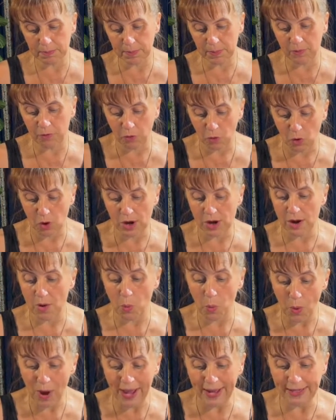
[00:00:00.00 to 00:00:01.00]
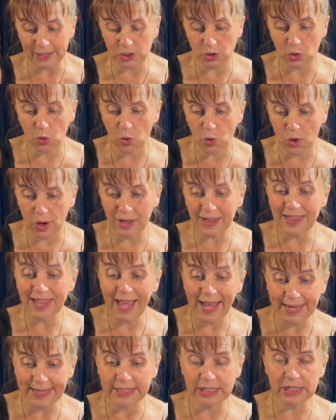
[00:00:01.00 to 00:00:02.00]
For white or
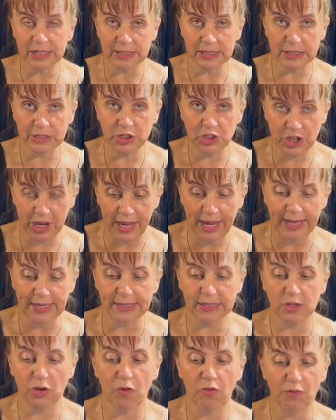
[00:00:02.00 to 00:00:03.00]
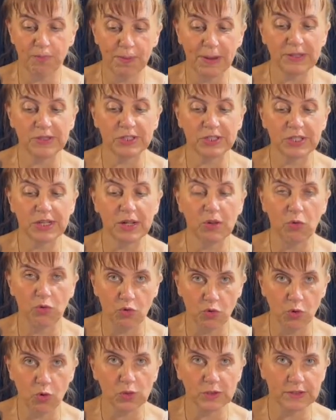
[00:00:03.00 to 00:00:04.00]
light shades of pastel, of
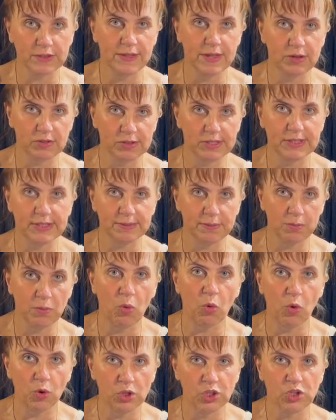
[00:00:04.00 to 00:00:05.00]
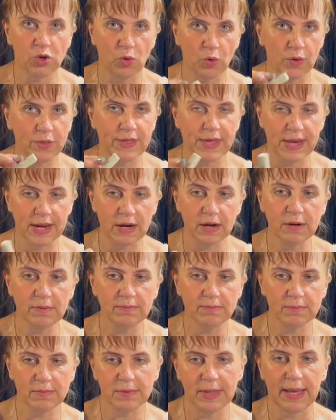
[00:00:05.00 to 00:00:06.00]
course, there is more chalk there,
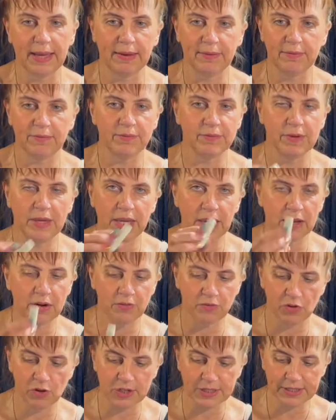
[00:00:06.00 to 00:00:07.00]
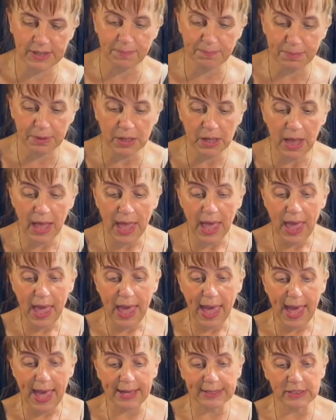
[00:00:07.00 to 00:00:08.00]
like here, for example.
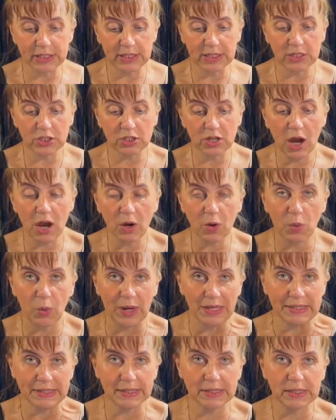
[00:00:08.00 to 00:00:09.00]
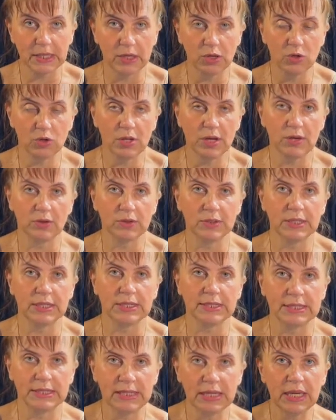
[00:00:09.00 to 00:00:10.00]
And in dark ones, you don't
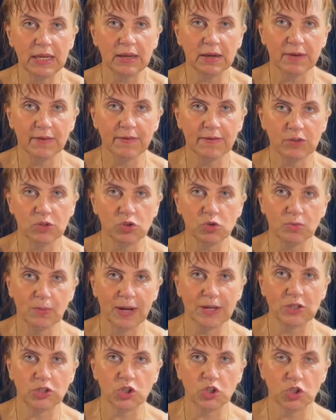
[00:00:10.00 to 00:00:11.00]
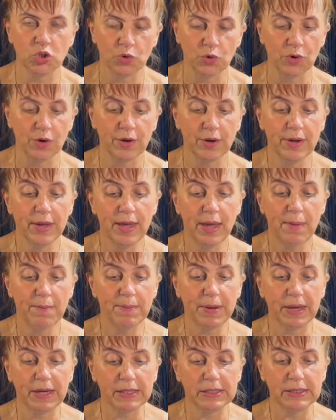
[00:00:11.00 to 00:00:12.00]
see too much chalk
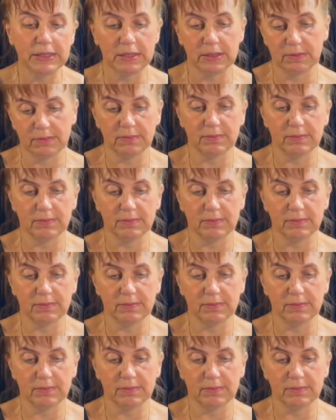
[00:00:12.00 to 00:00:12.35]
because